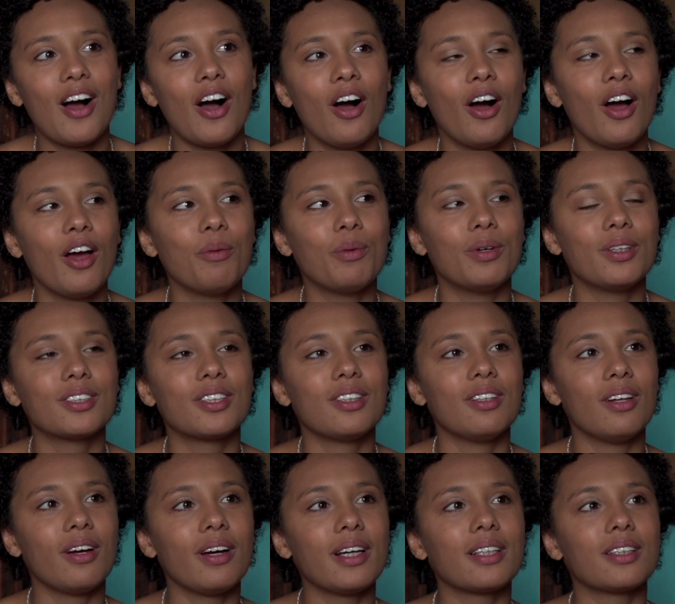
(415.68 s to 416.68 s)
I would
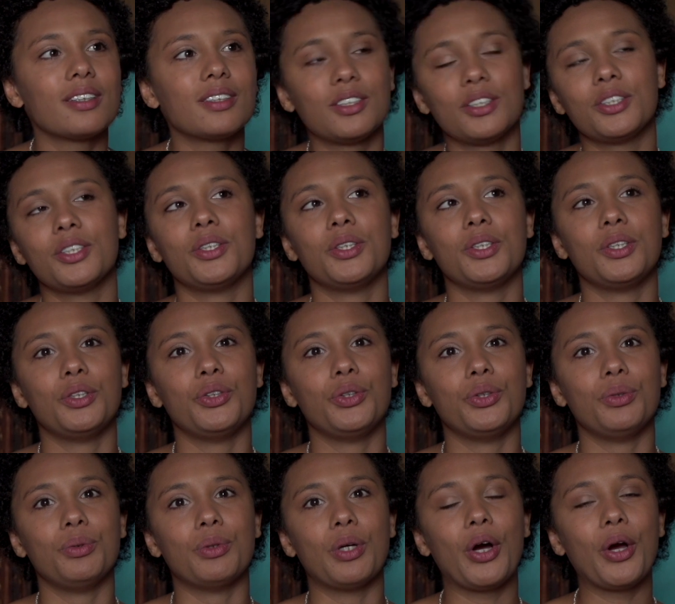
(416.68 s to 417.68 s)
like
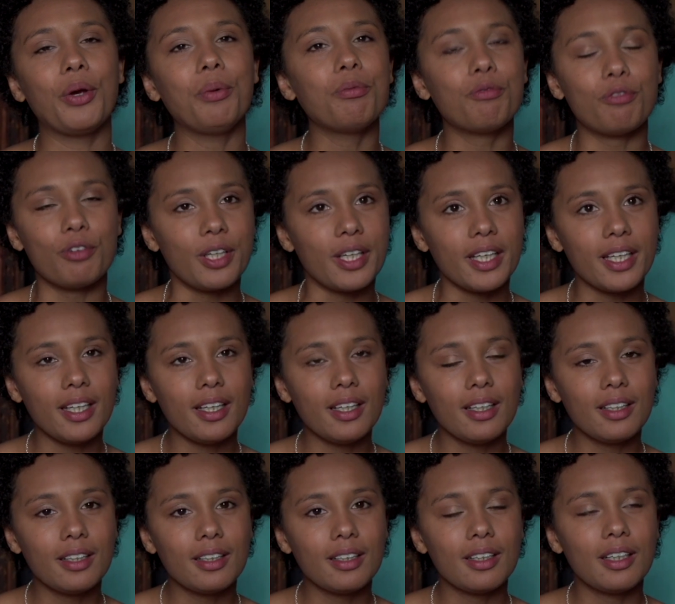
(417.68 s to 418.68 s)
to hopefully
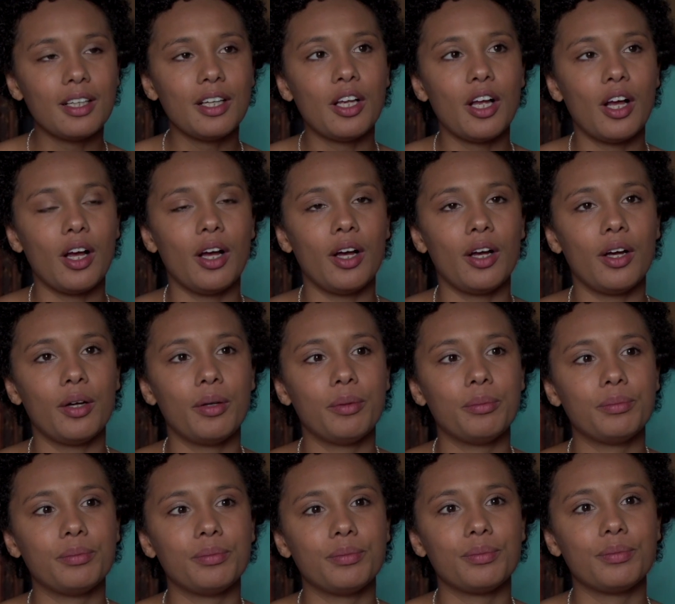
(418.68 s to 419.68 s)

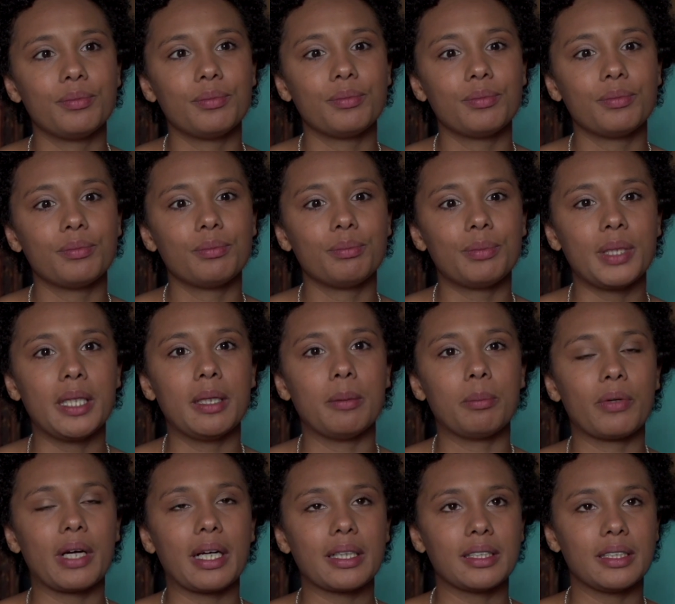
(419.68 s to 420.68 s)
be a
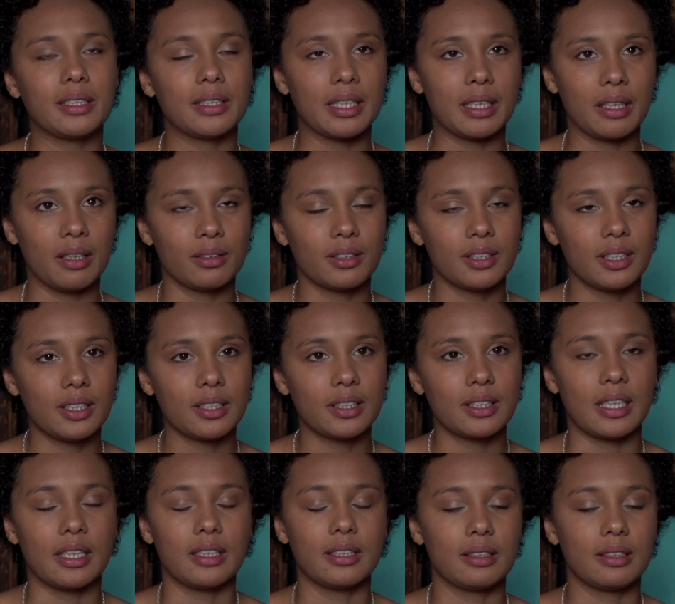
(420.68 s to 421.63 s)
practicing artist